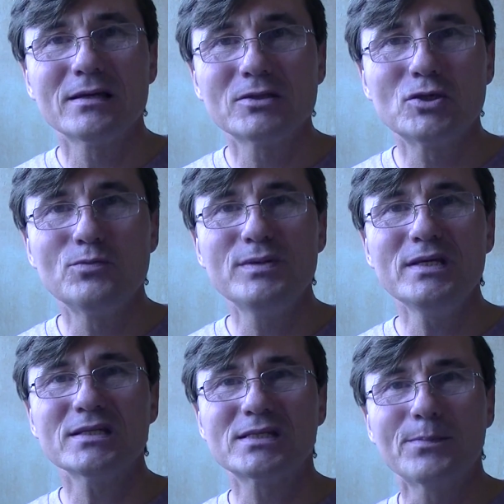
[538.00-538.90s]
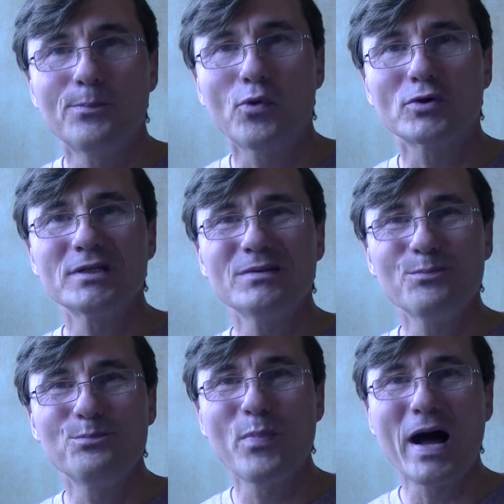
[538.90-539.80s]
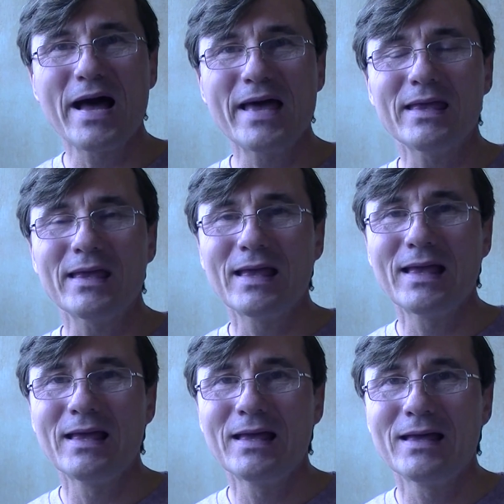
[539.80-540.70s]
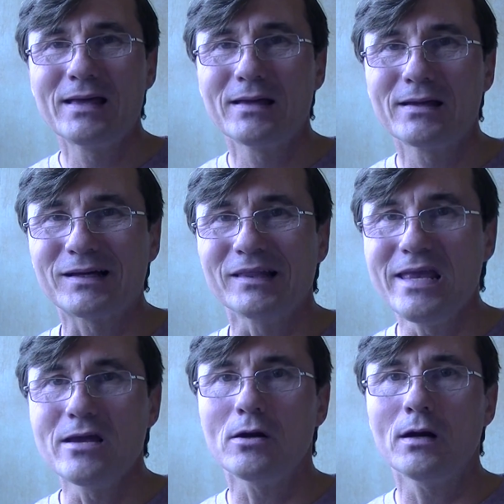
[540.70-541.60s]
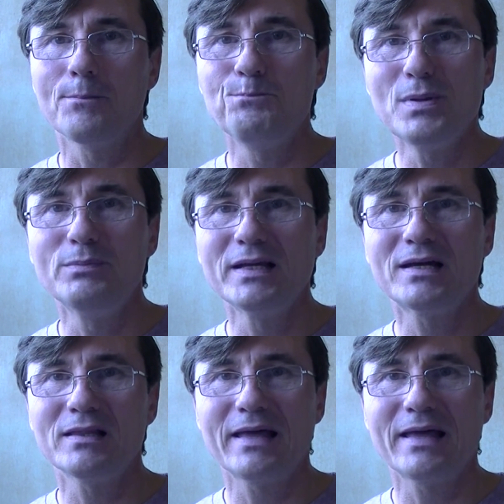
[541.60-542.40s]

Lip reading: to be supported by clear biblical